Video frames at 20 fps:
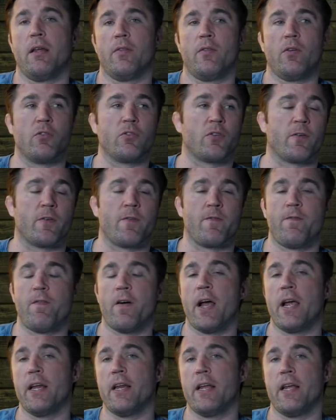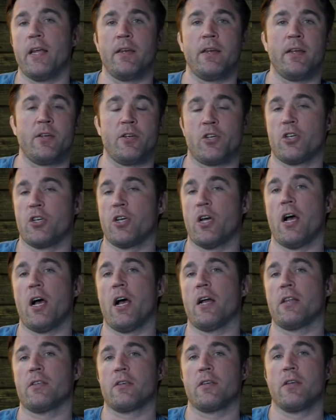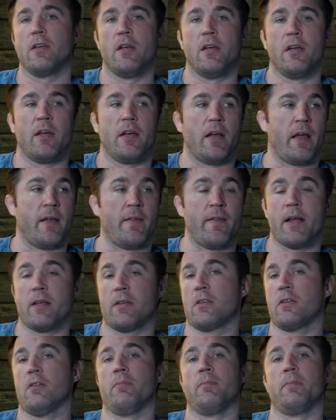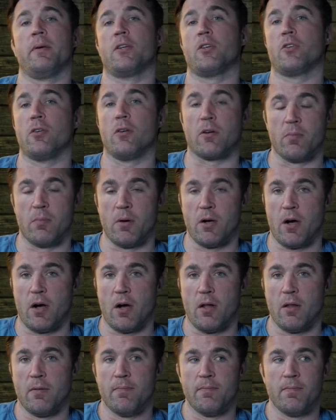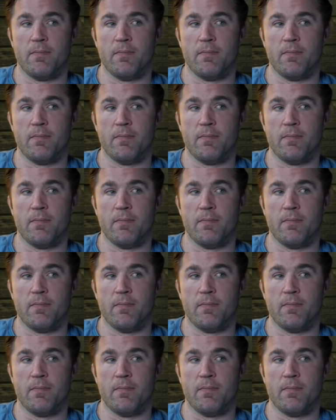those are fight-ending shots. And that son of a bitch took them all.